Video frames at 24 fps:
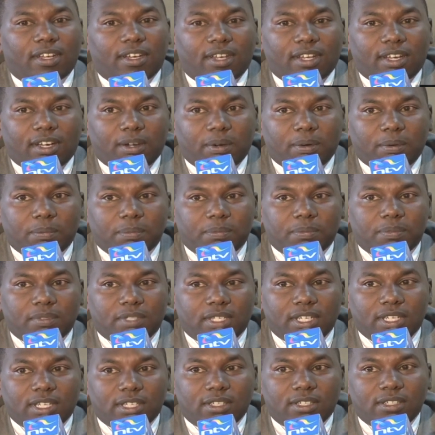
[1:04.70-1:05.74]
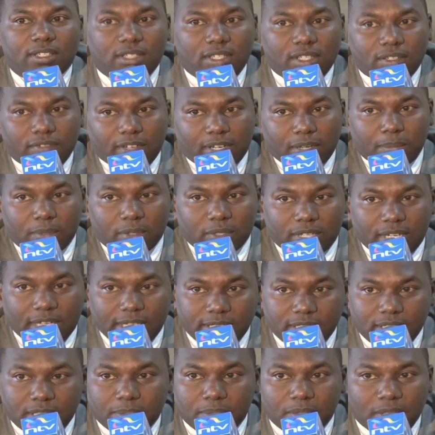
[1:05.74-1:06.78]
Now, they delivered about
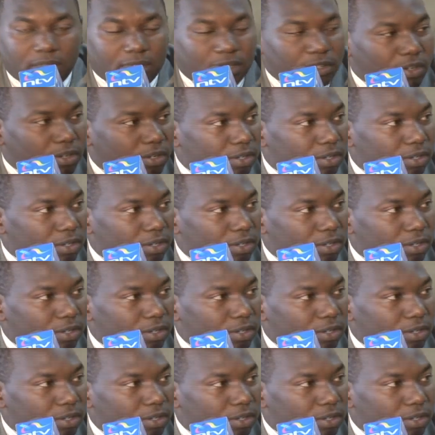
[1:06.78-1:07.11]
19 million